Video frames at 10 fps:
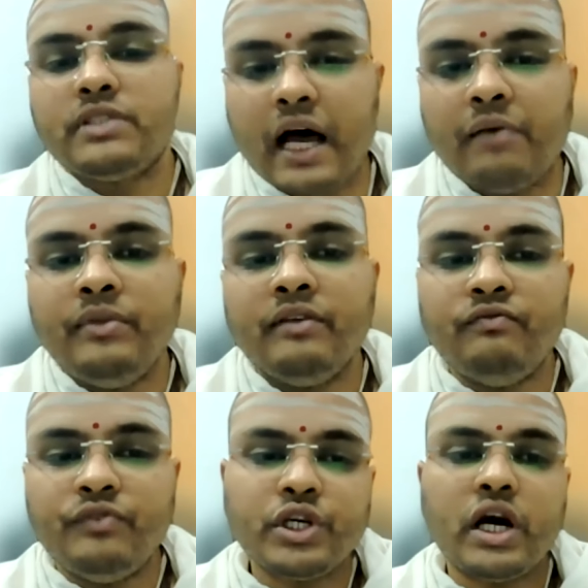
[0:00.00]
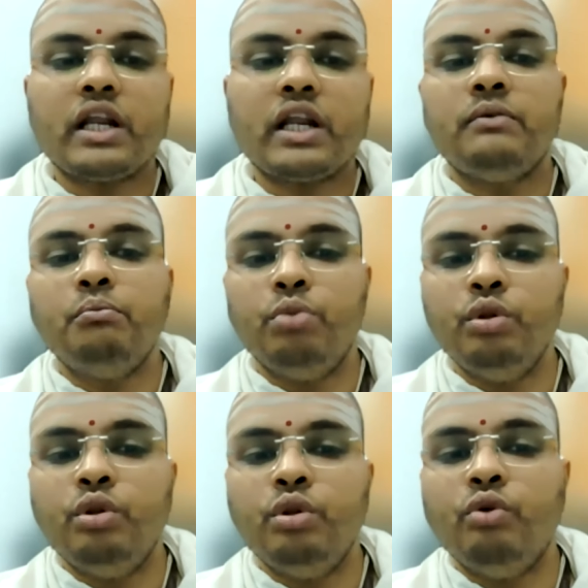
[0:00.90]
Samyam Visharadam
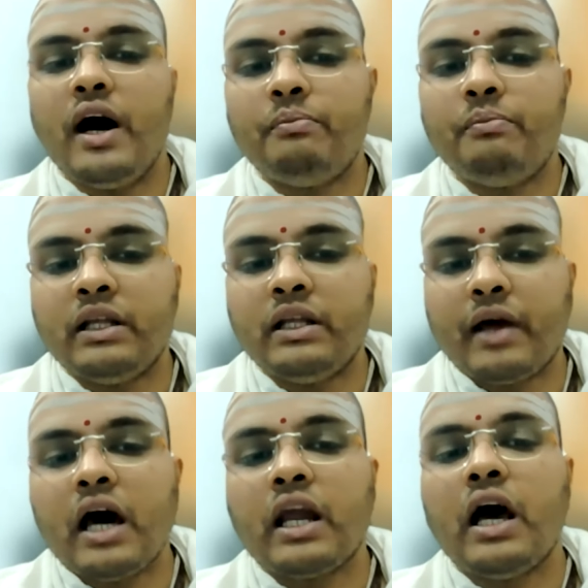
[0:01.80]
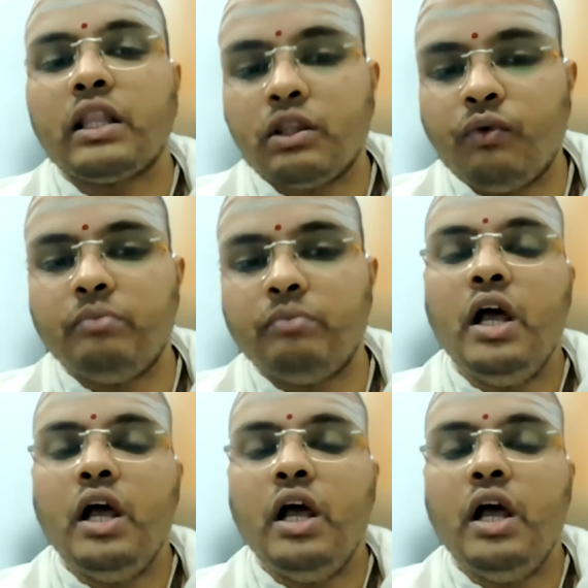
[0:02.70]
Budhva Padam Ananatvam